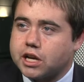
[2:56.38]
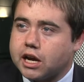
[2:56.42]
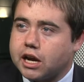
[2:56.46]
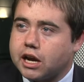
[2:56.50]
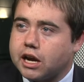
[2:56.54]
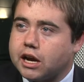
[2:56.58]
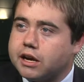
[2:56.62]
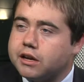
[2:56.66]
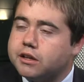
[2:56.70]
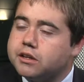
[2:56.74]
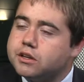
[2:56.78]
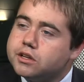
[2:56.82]

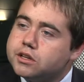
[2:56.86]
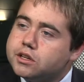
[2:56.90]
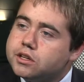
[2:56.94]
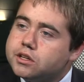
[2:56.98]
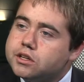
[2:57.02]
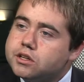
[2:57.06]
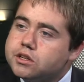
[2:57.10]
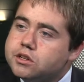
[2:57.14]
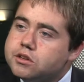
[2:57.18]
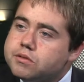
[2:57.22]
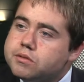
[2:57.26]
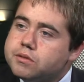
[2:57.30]
And
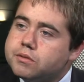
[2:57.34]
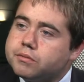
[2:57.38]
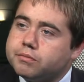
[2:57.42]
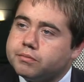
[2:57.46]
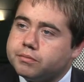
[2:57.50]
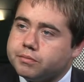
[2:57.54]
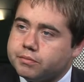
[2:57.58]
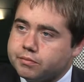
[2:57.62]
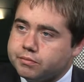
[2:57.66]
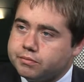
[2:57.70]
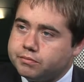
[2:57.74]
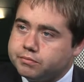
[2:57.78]
today in
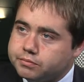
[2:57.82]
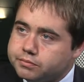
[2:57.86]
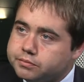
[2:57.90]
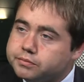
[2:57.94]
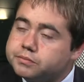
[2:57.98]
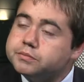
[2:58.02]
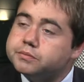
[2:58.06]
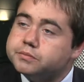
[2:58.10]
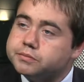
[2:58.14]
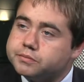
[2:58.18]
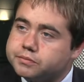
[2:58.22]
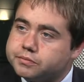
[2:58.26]

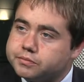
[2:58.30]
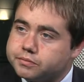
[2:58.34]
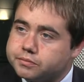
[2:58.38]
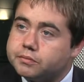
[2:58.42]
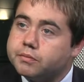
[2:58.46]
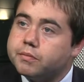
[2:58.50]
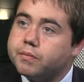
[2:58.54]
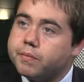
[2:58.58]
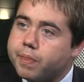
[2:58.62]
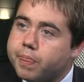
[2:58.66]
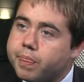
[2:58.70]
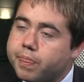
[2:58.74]

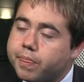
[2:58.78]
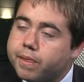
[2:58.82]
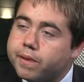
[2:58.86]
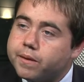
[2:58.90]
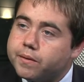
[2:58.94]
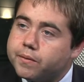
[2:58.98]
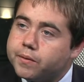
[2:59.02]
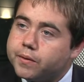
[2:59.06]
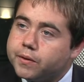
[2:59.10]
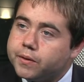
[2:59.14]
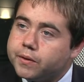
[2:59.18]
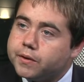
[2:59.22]
Oklahoma,
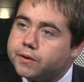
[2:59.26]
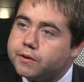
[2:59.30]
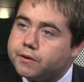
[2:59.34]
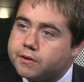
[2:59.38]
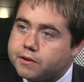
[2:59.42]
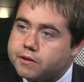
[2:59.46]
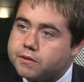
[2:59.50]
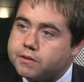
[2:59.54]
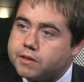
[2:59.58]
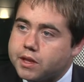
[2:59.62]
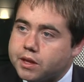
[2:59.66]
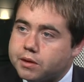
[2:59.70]
T.W.
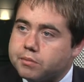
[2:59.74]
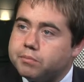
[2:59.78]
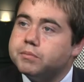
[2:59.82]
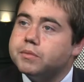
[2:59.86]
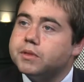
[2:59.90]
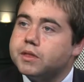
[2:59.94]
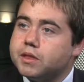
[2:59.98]
Shannon and